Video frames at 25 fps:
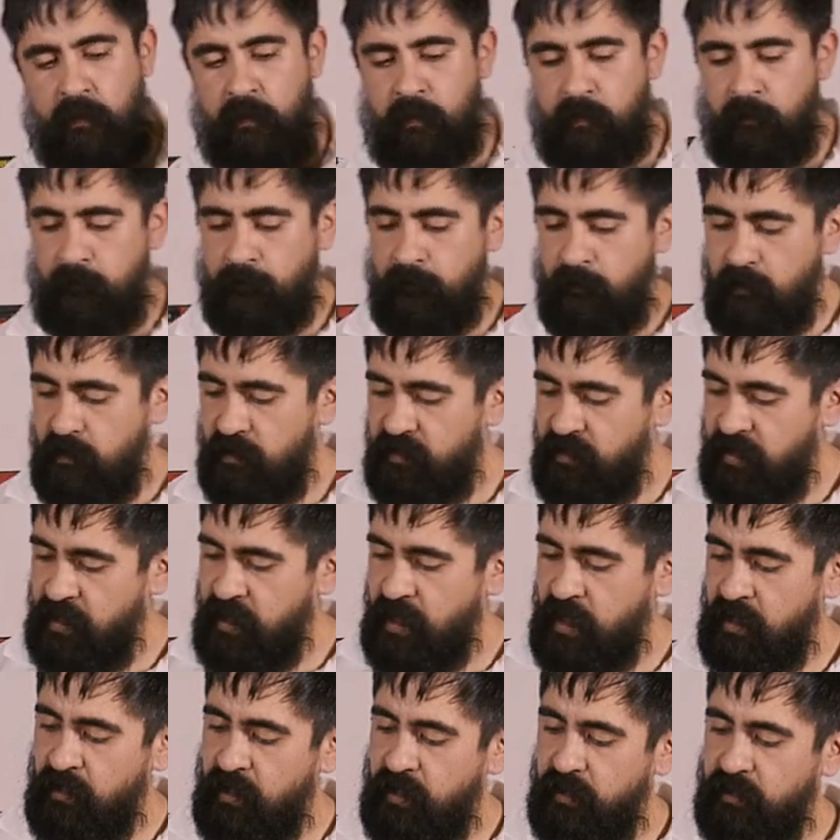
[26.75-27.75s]
First thing
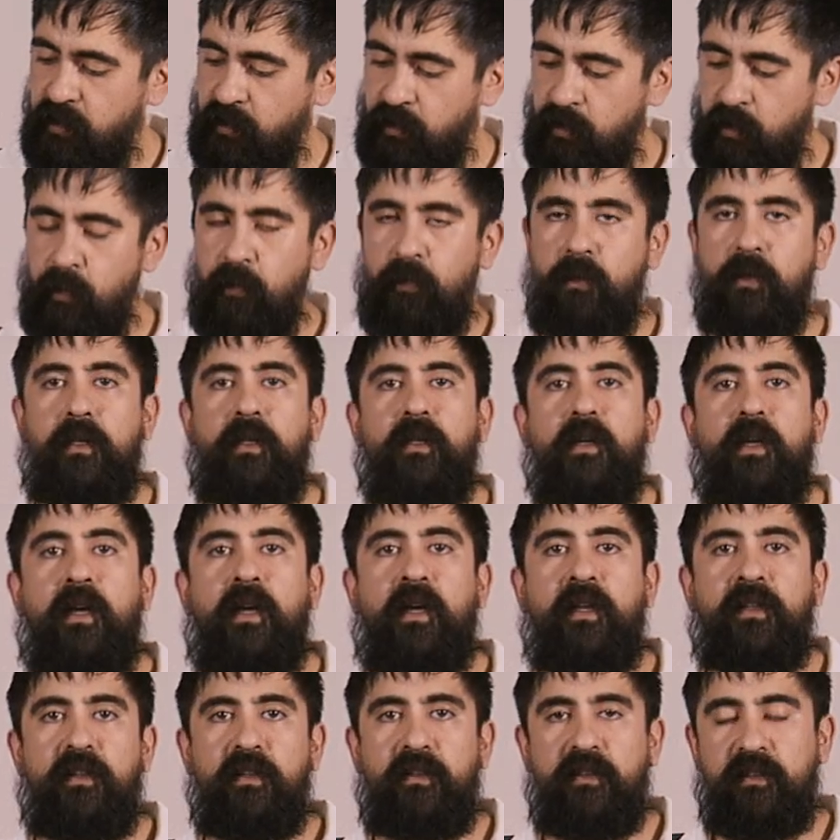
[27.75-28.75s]
I like to do,
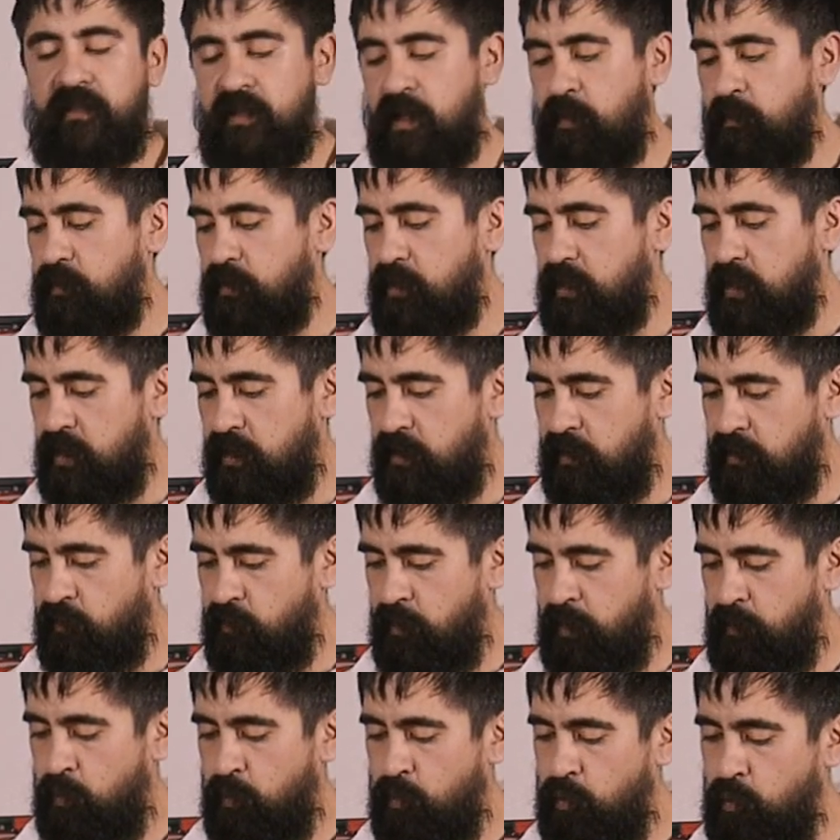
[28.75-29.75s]
disassembly, is
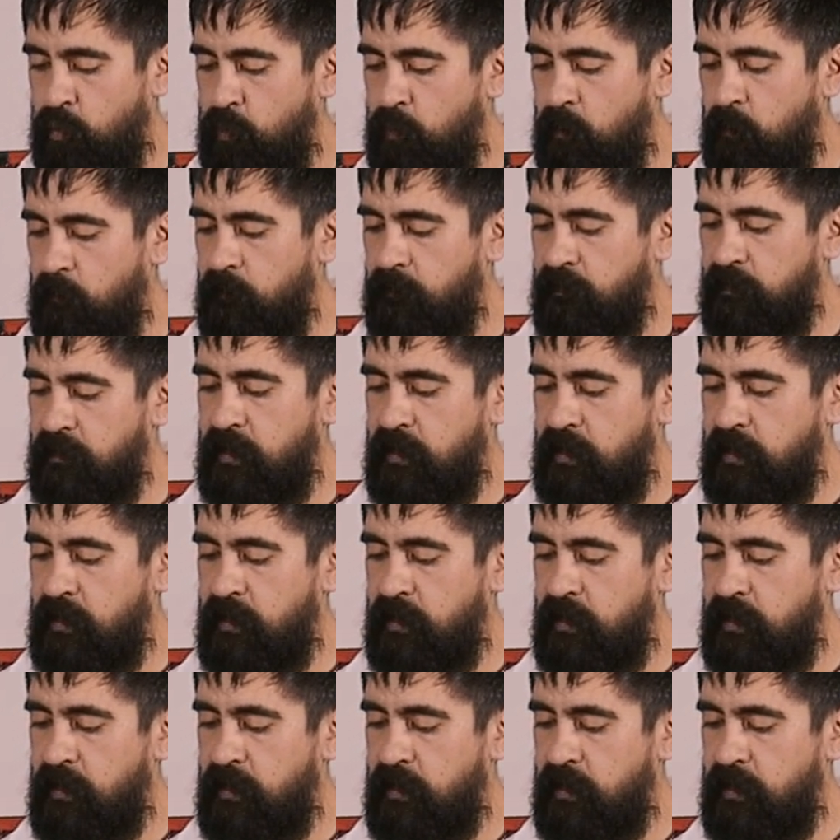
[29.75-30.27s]
remove